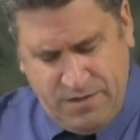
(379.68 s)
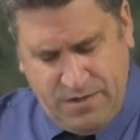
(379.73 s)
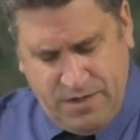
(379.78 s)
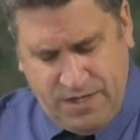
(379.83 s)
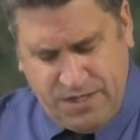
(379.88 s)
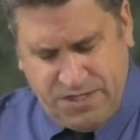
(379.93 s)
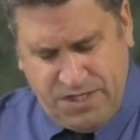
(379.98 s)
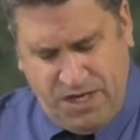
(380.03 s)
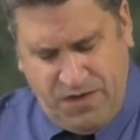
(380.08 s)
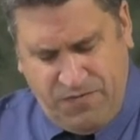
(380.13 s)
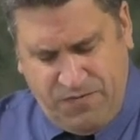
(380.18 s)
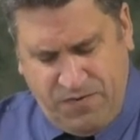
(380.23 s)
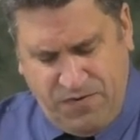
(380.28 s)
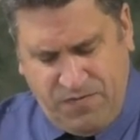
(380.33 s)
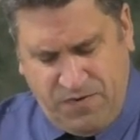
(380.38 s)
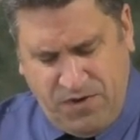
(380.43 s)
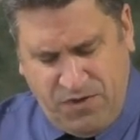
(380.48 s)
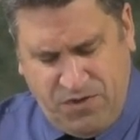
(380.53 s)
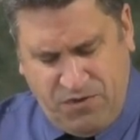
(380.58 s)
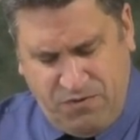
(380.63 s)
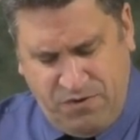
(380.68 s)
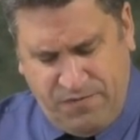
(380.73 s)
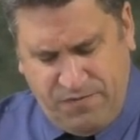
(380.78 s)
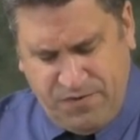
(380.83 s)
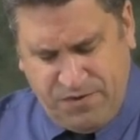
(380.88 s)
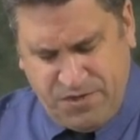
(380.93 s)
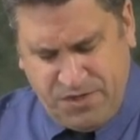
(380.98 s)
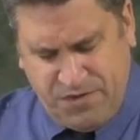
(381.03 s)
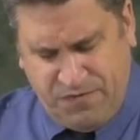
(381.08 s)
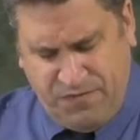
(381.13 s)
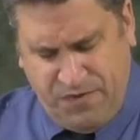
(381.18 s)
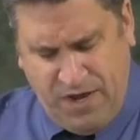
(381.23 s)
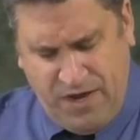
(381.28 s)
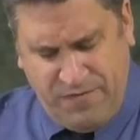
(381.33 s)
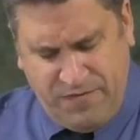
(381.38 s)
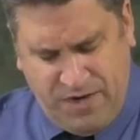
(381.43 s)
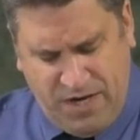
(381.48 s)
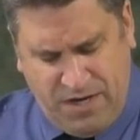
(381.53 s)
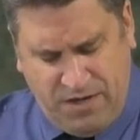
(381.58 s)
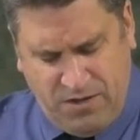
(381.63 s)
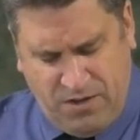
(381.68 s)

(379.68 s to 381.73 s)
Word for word: Isaiah 53, verses 5 to 8.